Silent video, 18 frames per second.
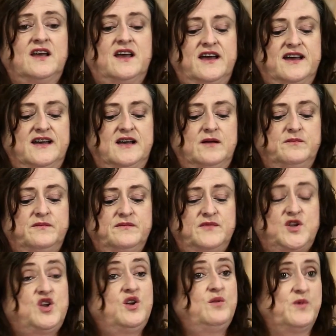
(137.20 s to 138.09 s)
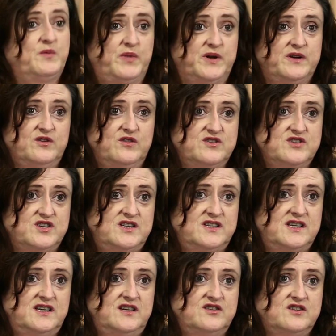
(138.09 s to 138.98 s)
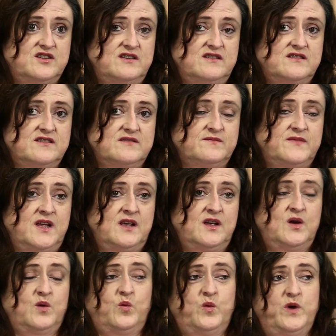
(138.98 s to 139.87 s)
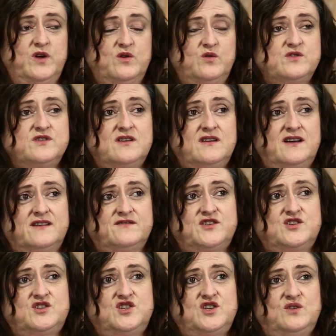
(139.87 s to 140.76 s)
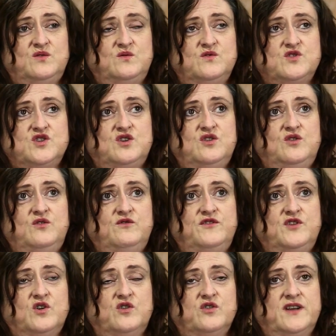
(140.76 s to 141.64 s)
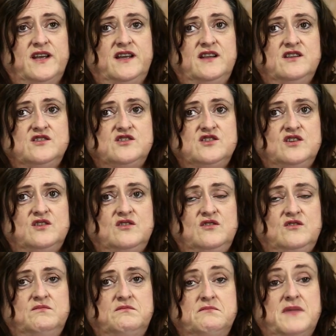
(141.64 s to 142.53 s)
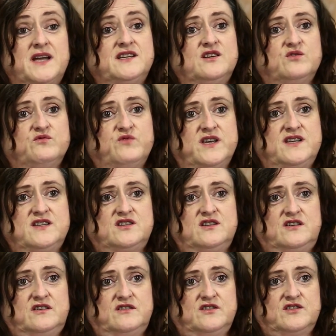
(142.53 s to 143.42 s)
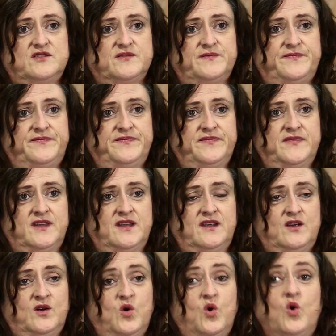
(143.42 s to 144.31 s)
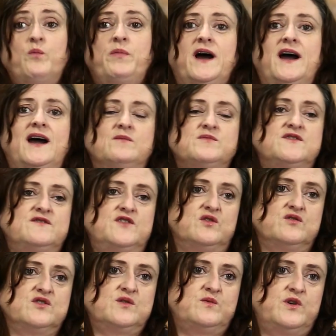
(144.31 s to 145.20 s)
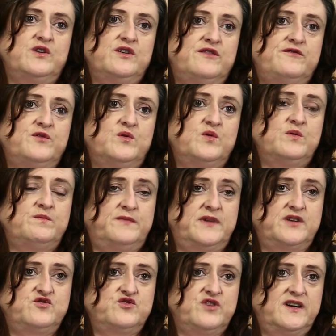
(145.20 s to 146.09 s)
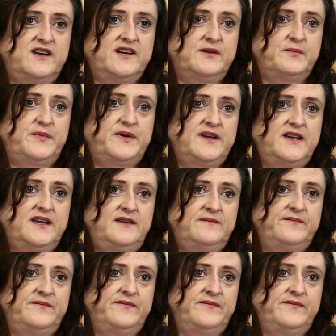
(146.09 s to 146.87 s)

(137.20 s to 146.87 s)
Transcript: um, human biology teachers. We also have students who've gone into medical research or perhaps have gone to work for a drug company.